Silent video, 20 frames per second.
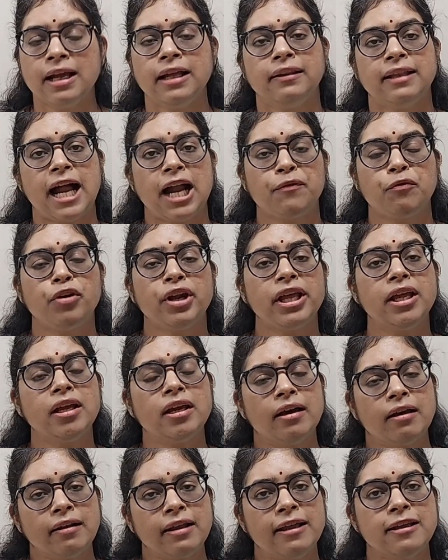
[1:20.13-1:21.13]
that would
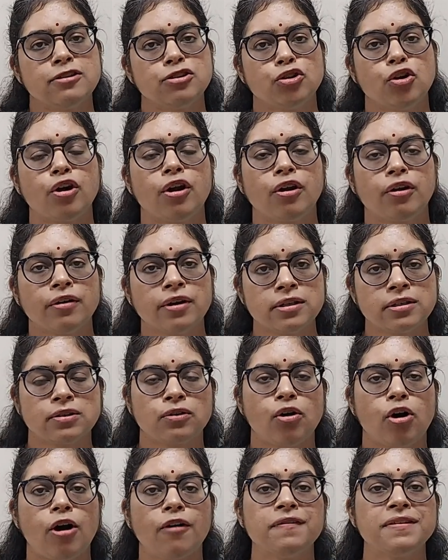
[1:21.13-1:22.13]
increase your risk
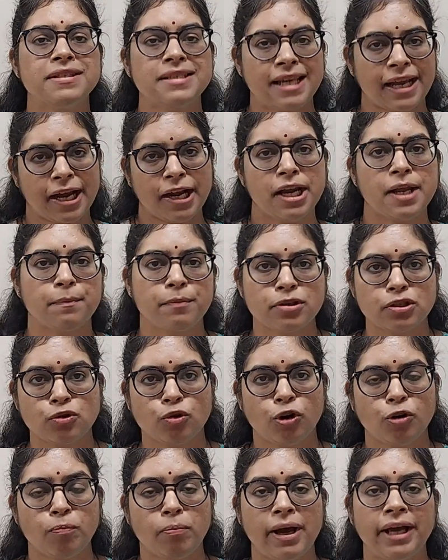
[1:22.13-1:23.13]
of second
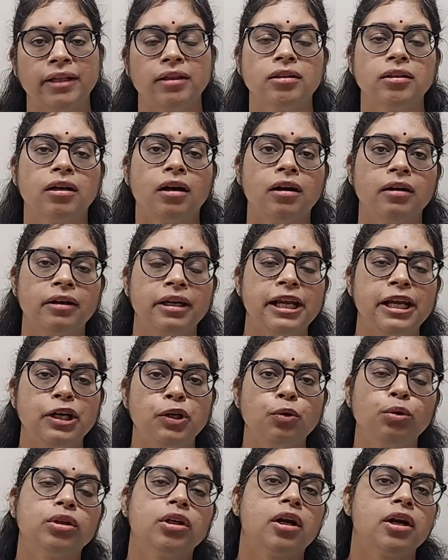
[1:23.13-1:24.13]
episode by 30
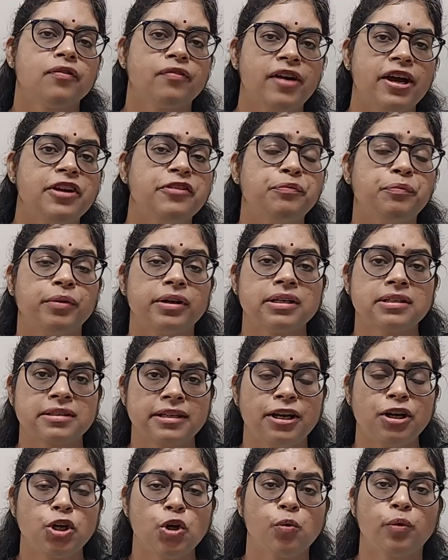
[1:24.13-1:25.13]
to
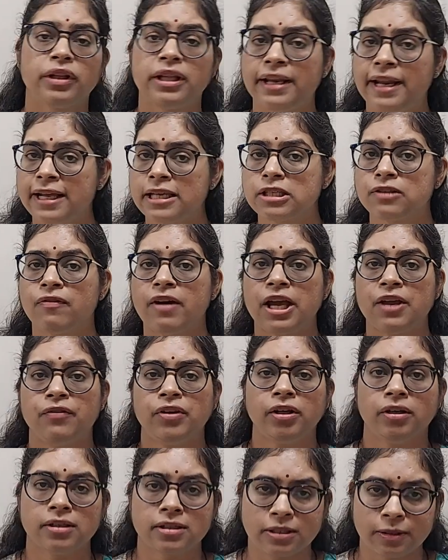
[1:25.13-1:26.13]
35% over the next 5
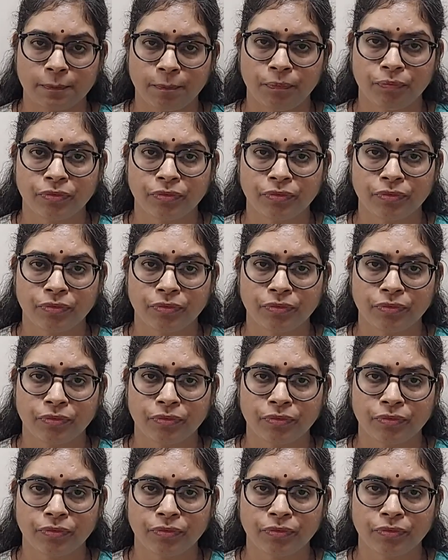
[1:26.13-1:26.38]
years.